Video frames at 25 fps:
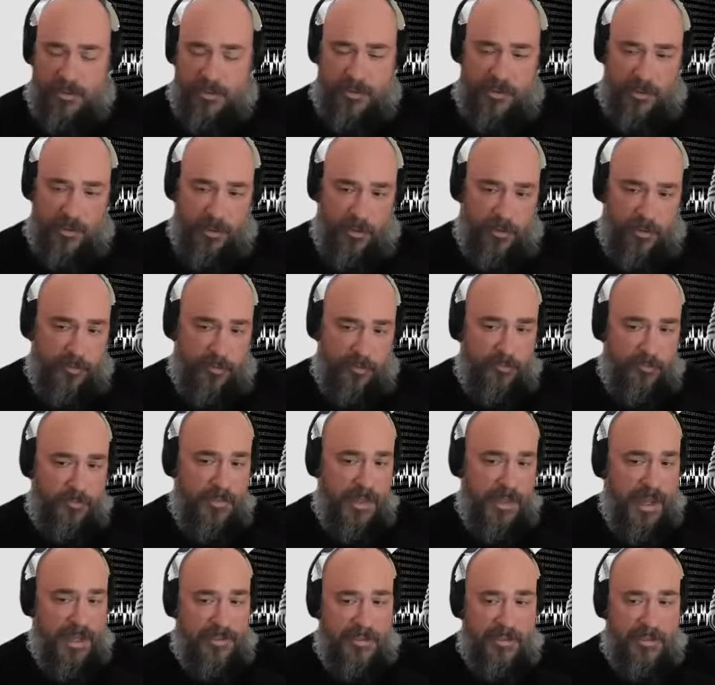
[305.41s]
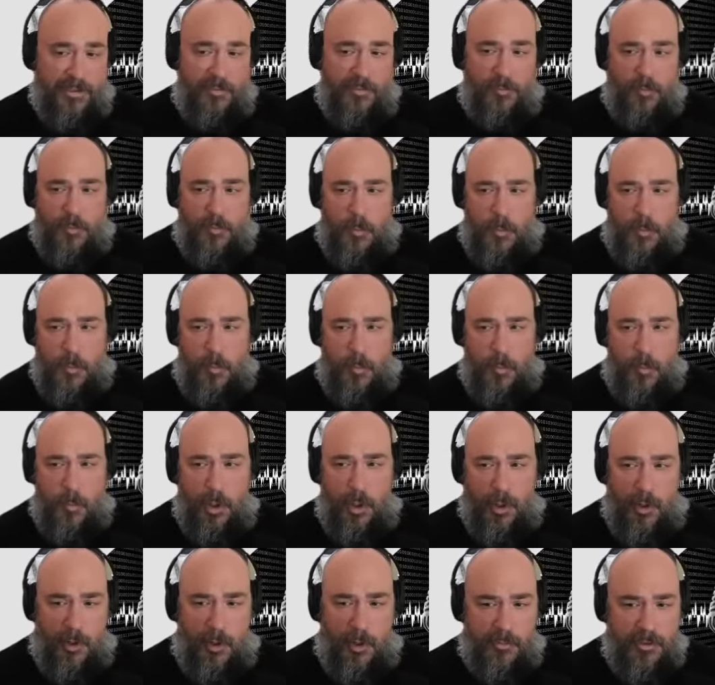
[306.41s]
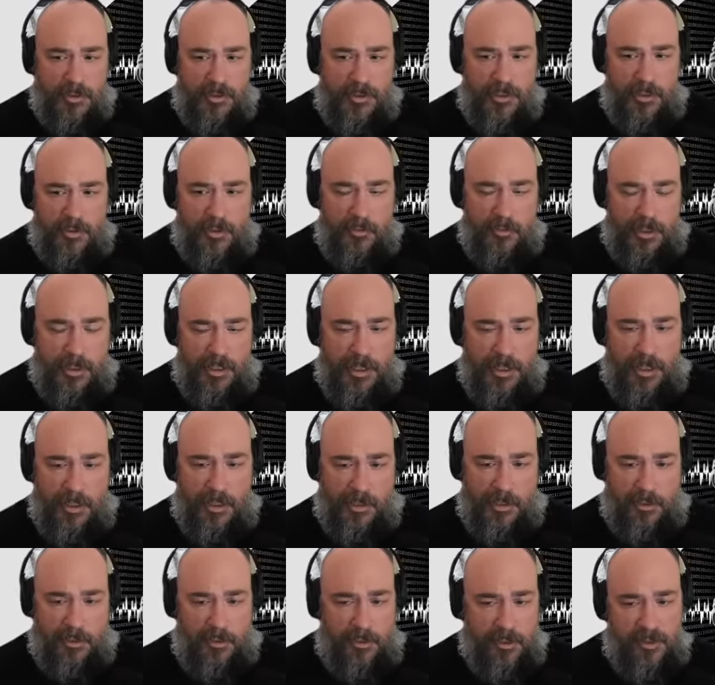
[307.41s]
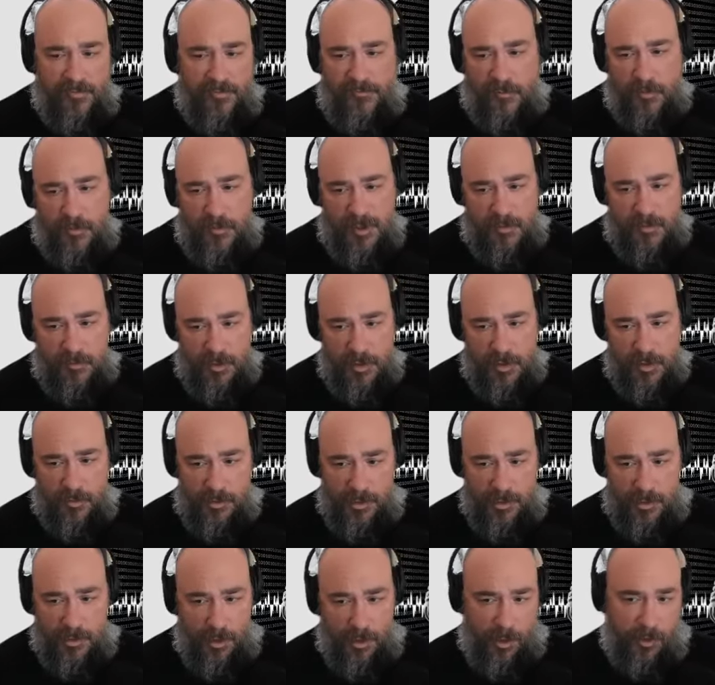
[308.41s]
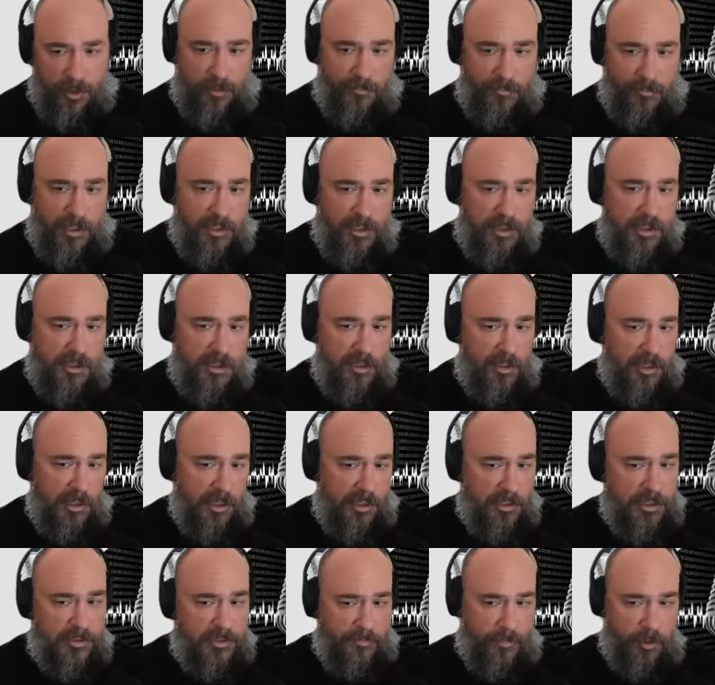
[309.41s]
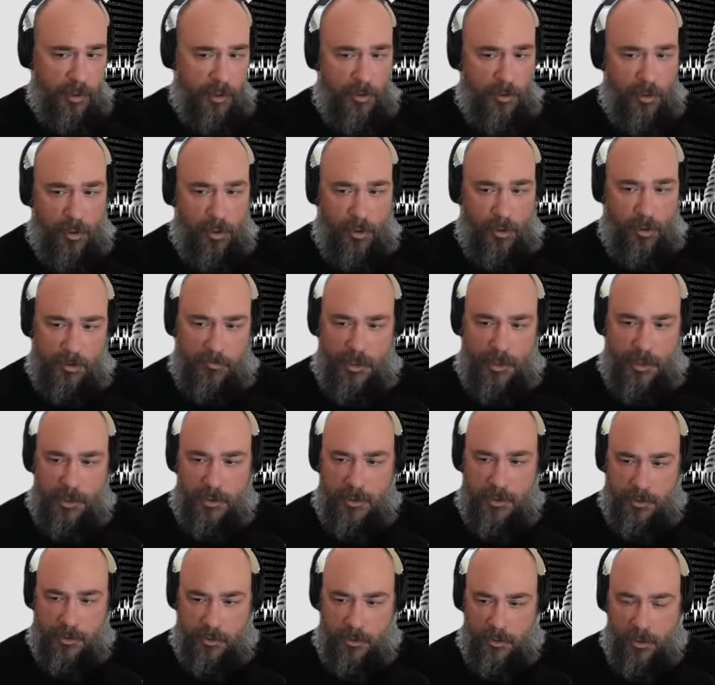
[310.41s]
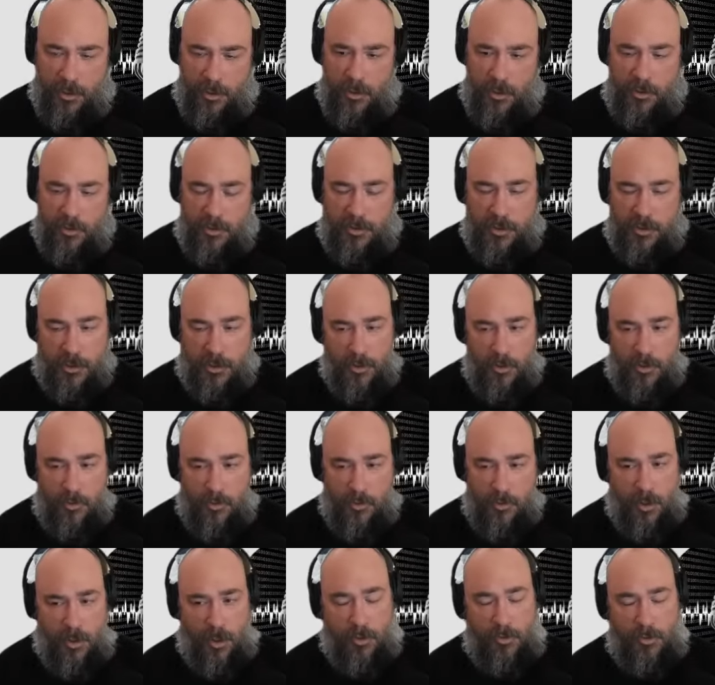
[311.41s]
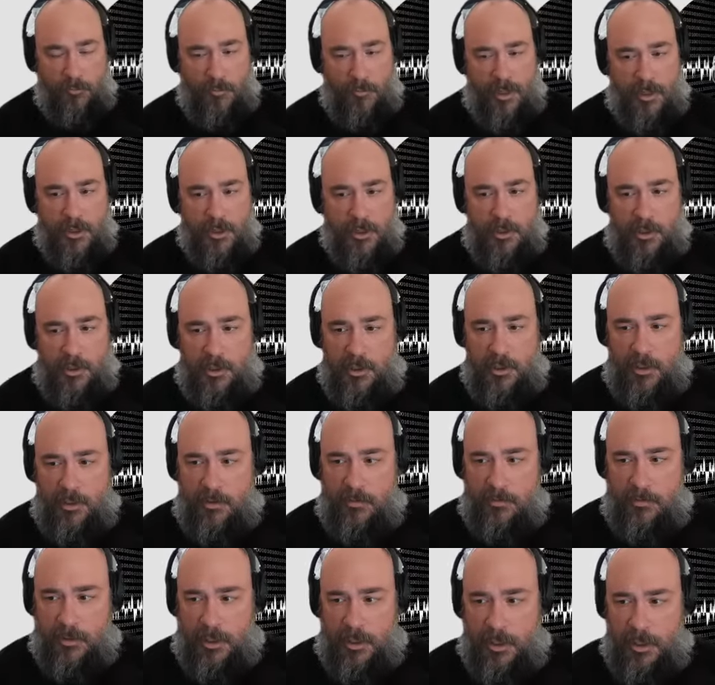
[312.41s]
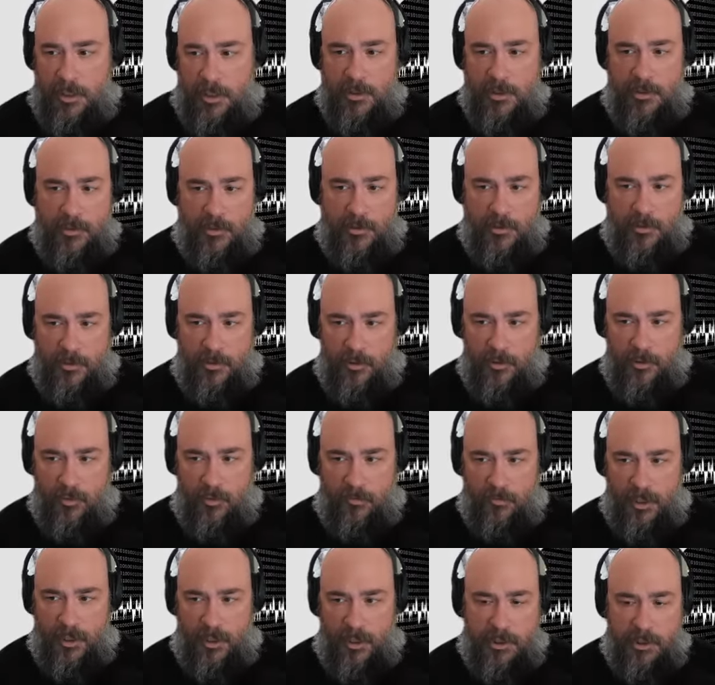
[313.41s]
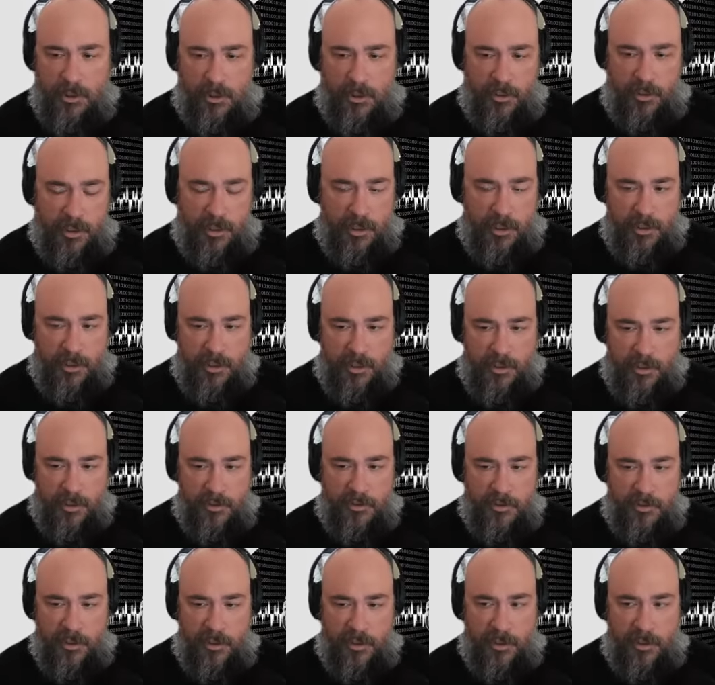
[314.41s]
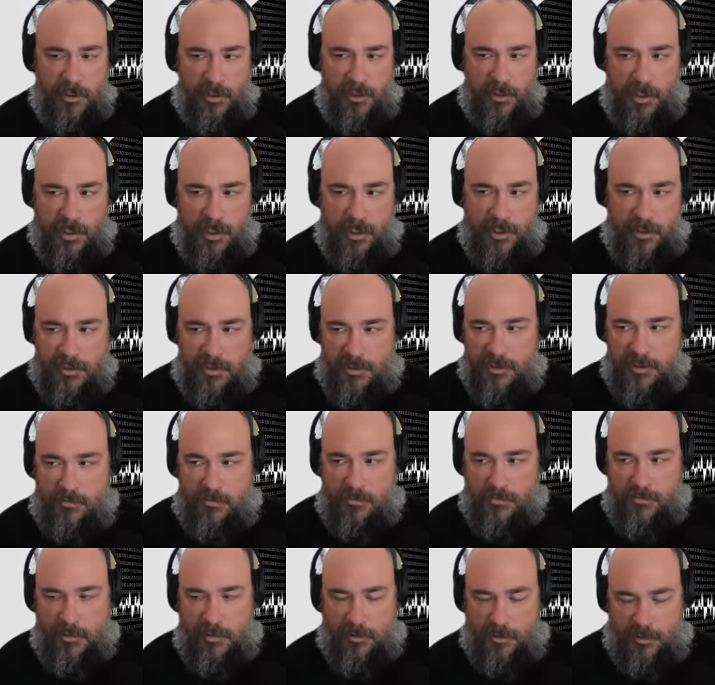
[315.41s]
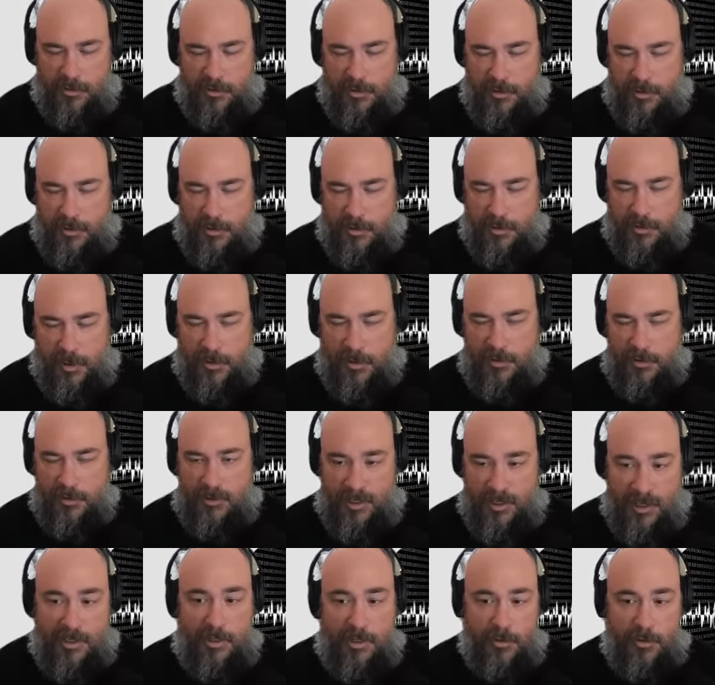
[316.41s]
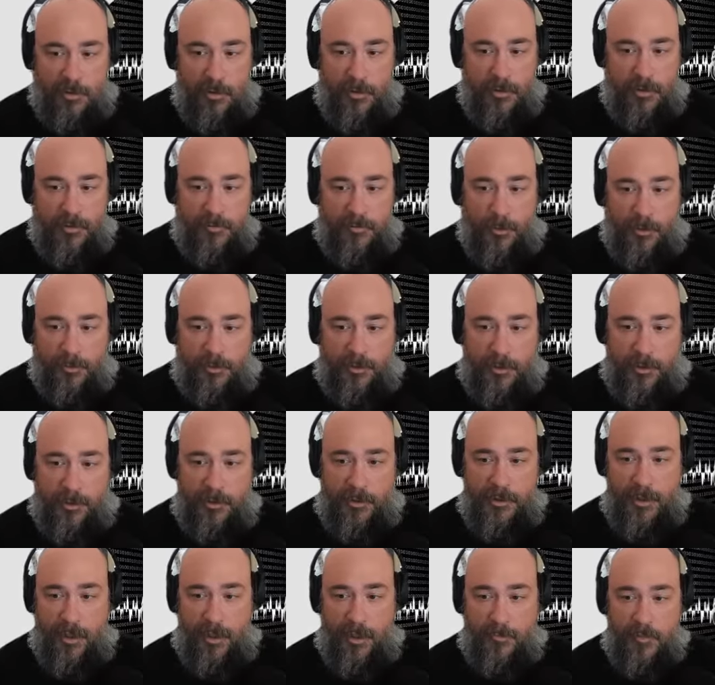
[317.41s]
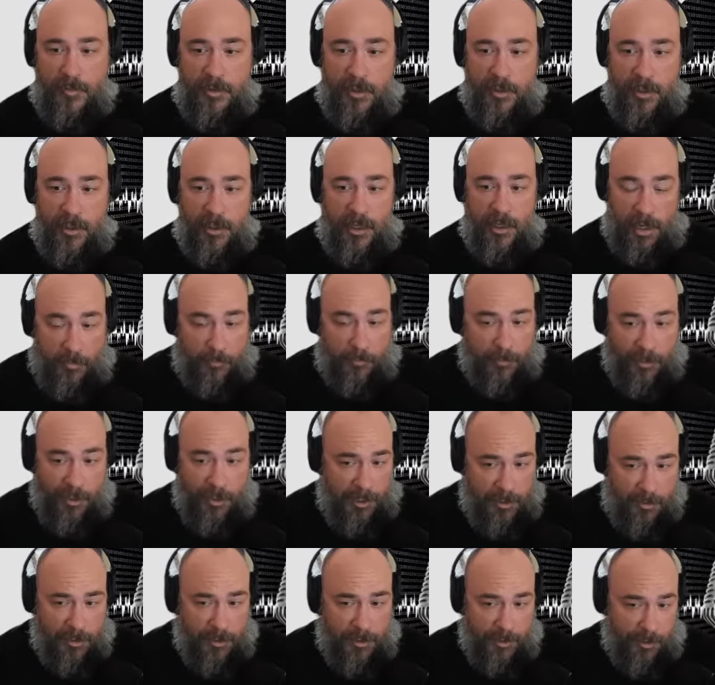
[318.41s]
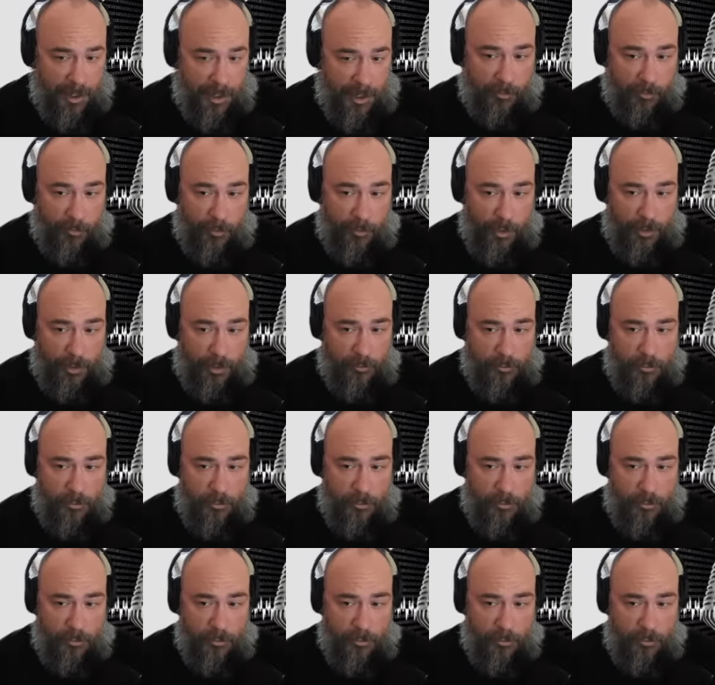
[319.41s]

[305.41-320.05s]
So that's where I would say we get in difference between automation and smart automation. So automation, as you mentioned, is it's like taking those multi steps and applying it to everyone.